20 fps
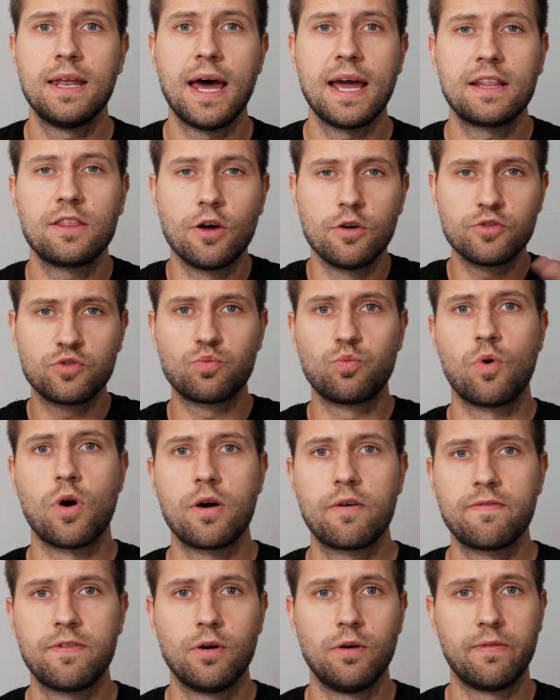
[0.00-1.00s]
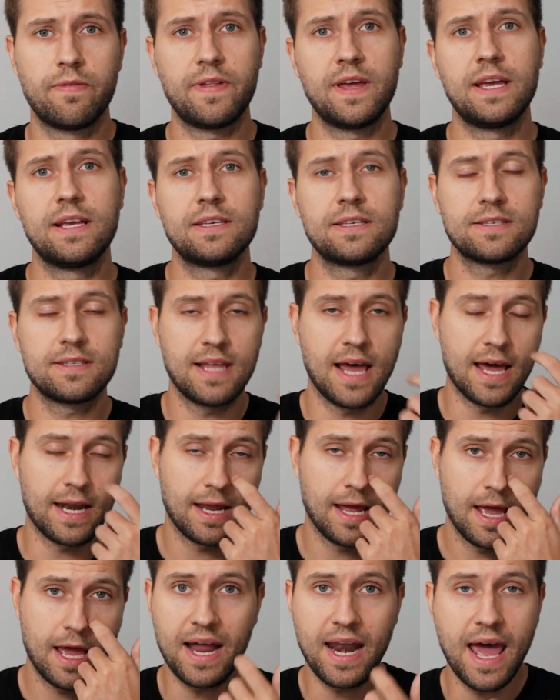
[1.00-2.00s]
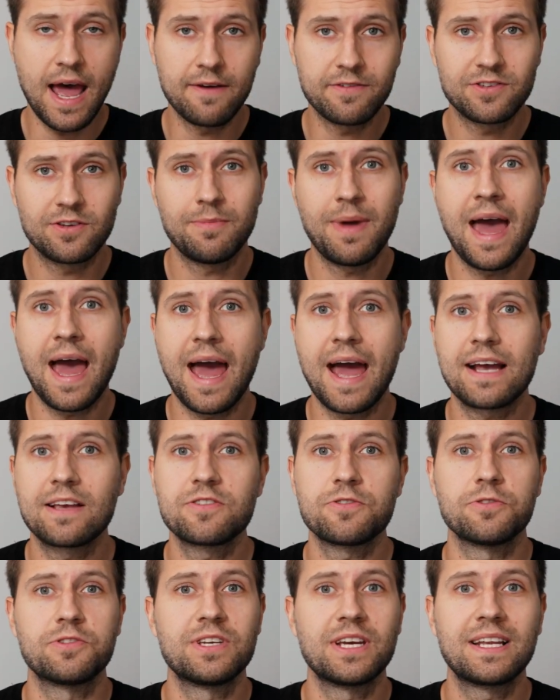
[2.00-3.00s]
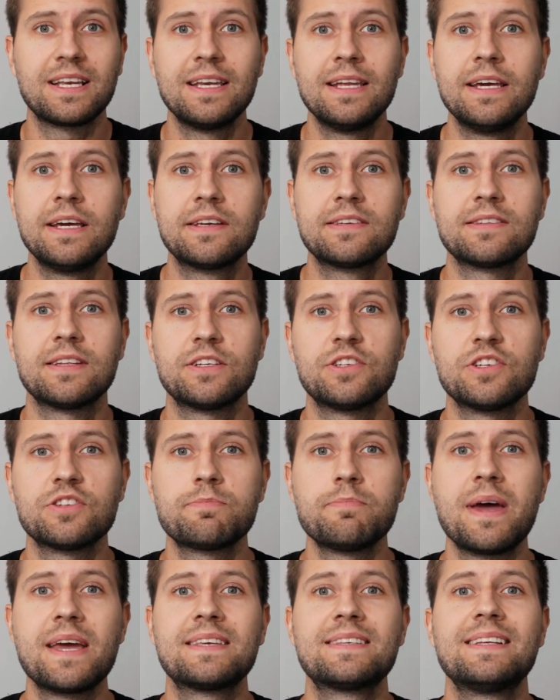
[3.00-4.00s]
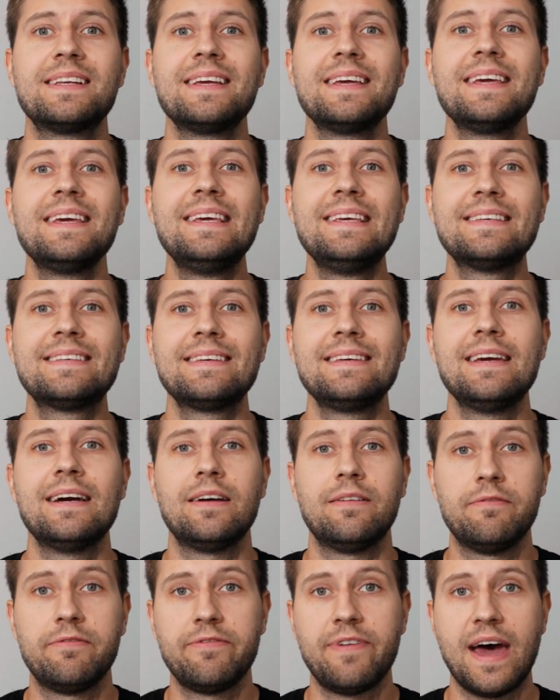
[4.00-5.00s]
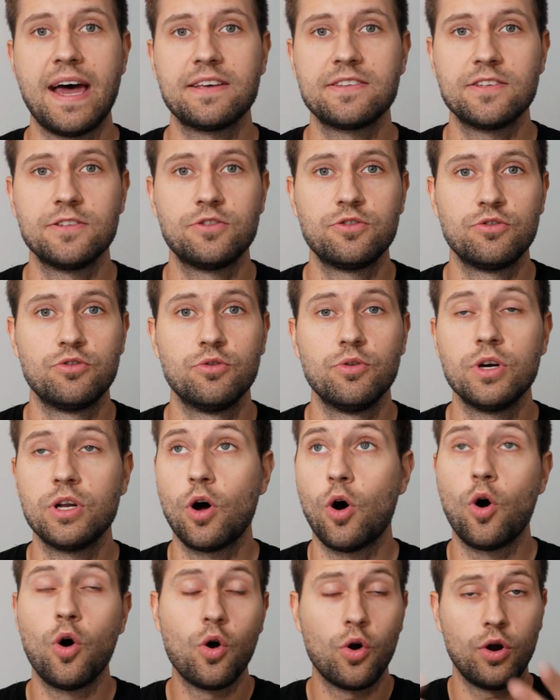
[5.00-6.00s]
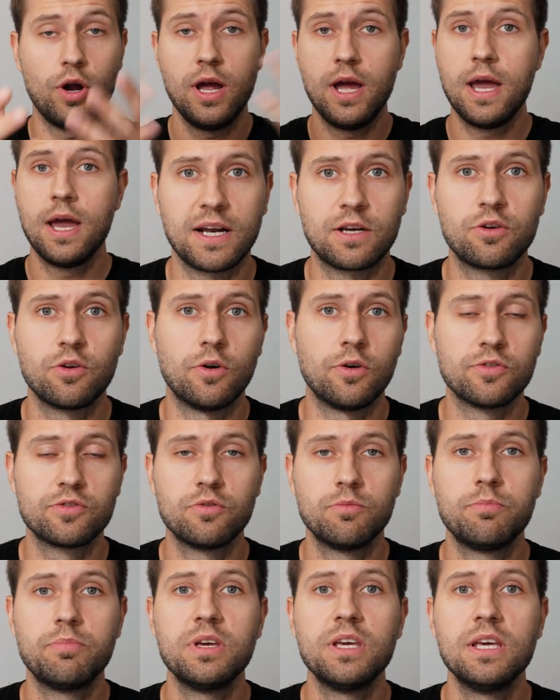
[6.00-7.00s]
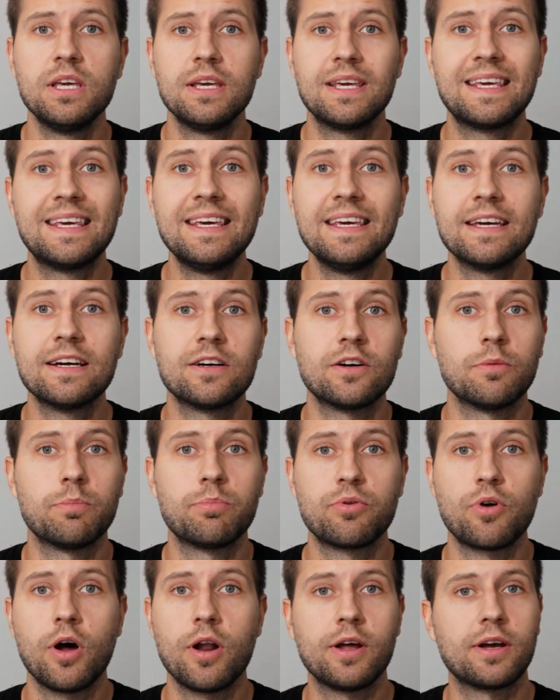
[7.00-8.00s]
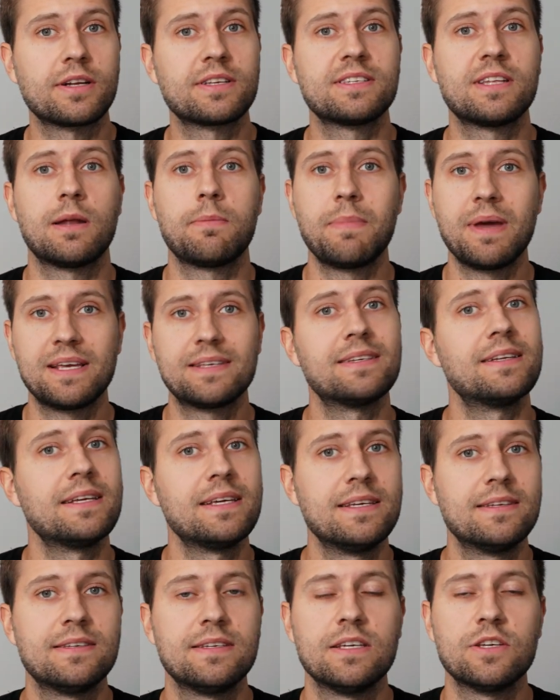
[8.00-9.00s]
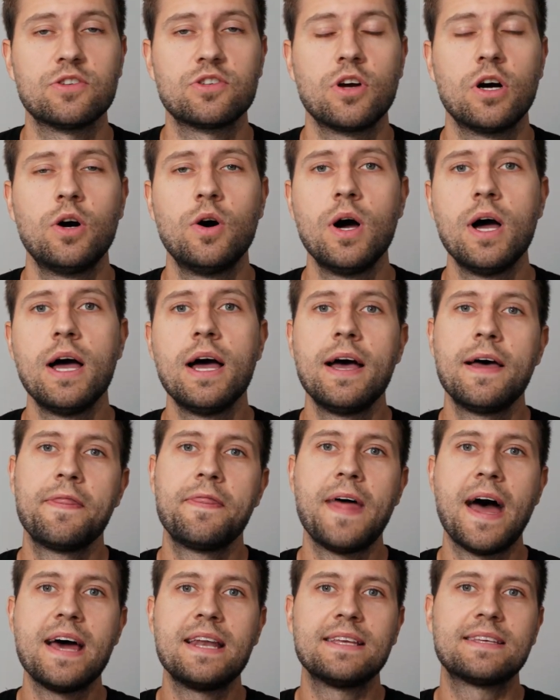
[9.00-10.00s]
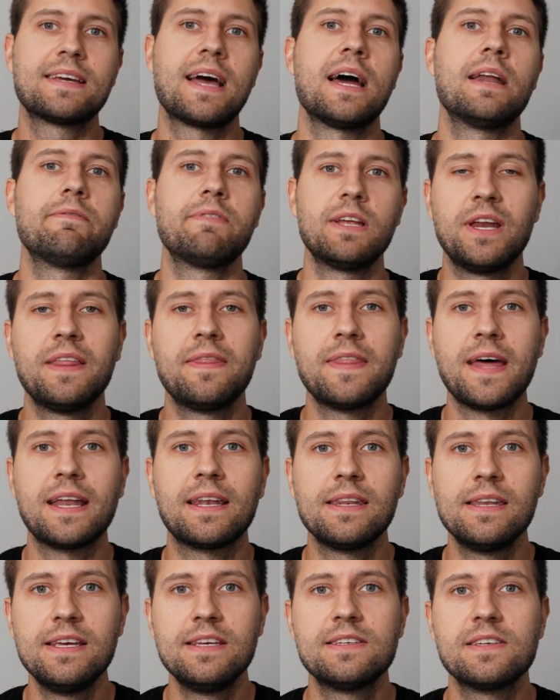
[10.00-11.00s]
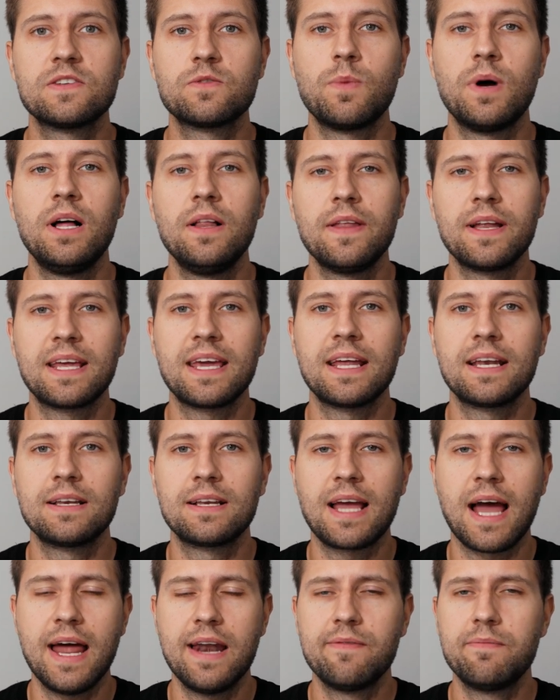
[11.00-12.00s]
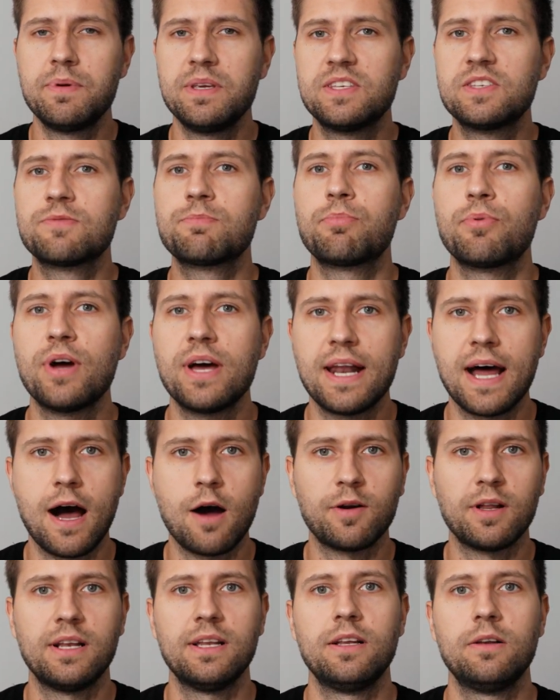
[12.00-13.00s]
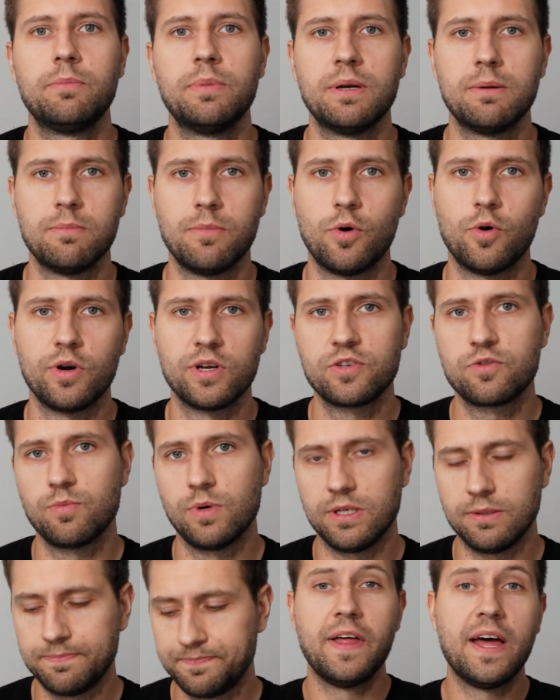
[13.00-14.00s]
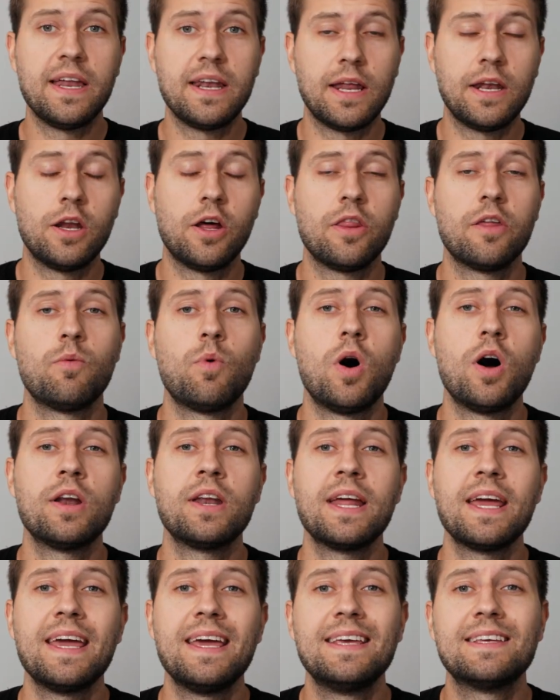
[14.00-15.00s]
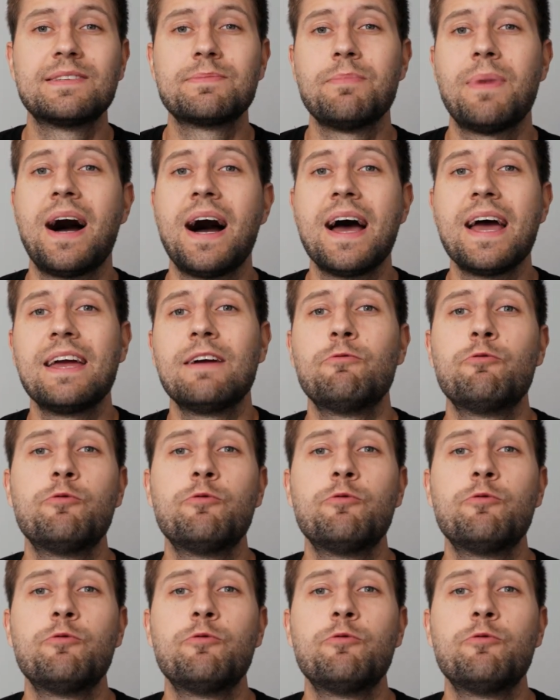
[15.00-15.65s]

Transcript: like those workflow things that might have some hacks or techniques that just makes it easier and faster to do it, or that can also be gear or products that makes it easier. So that is kind of within that niche as well, that can kind of be spread out a little bit more as well. Then another one is my